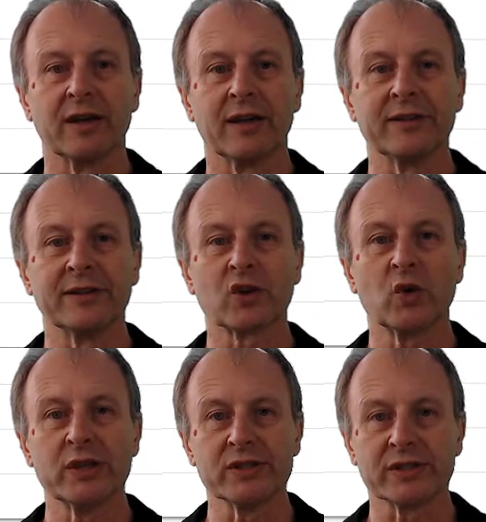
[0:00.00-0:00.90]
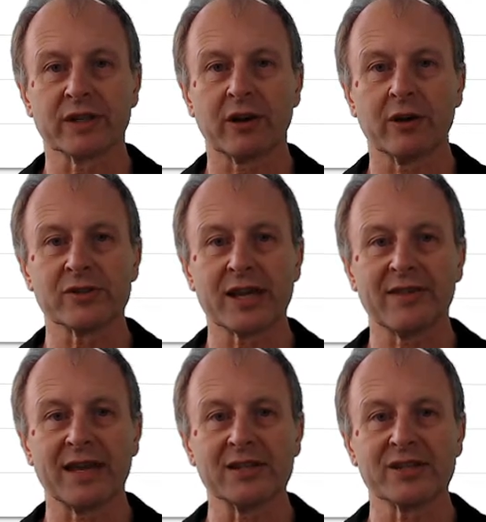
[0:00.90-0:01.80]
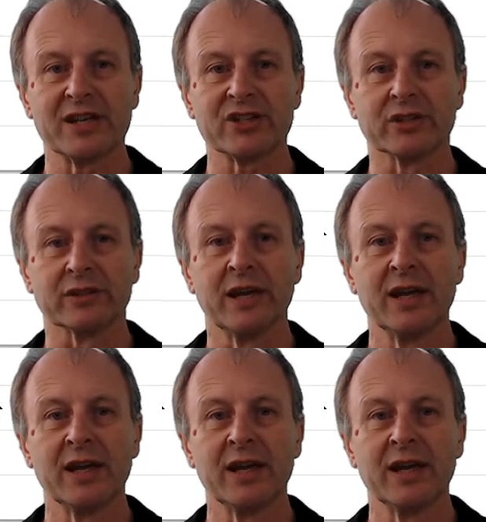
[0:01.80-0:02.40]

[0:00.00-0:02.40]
And then a quiz to close out that section.